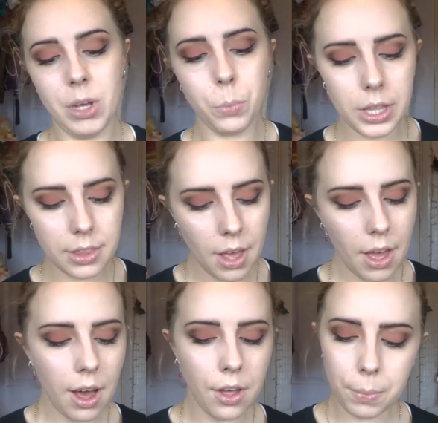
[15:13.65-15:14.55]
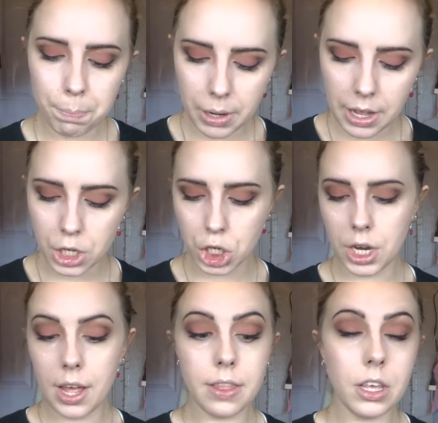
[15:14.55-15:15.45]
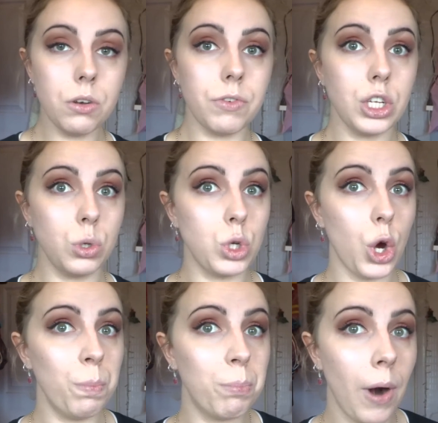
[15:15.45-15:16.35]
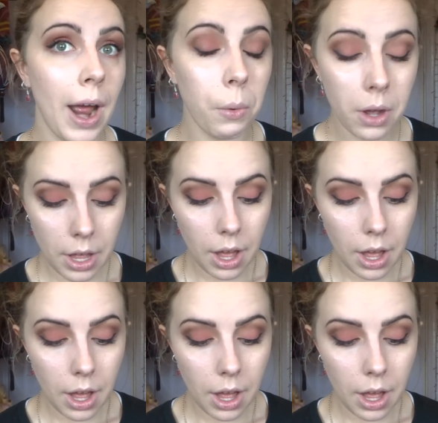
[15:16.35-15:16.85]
with are the blush and the Universal Taupe Brow.